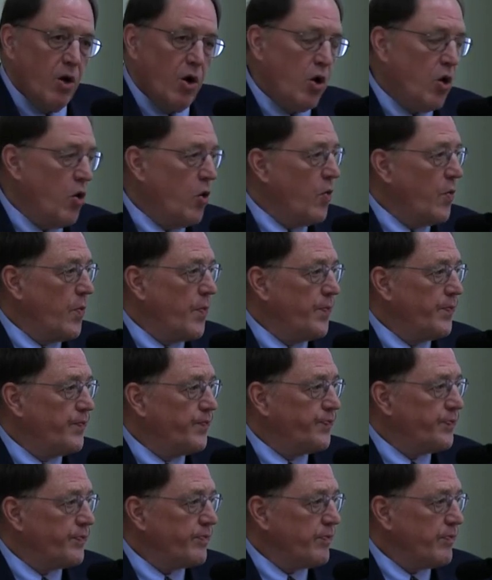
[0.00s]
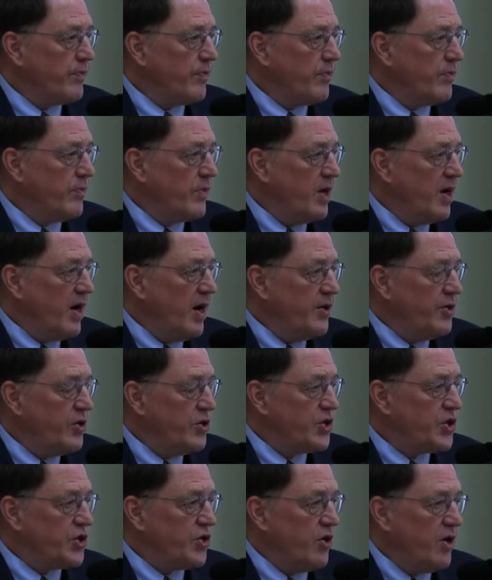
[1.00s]
who
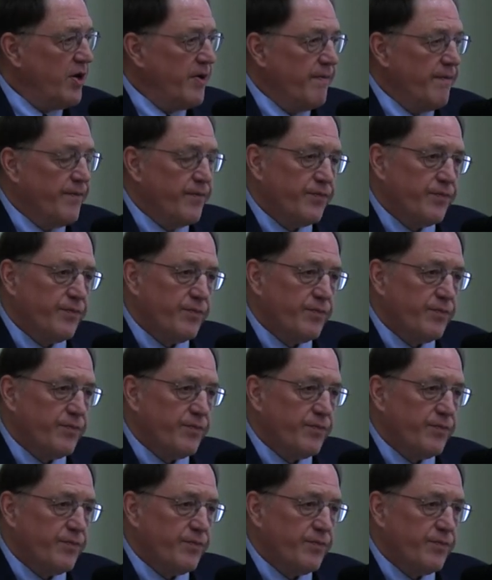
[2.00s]
understood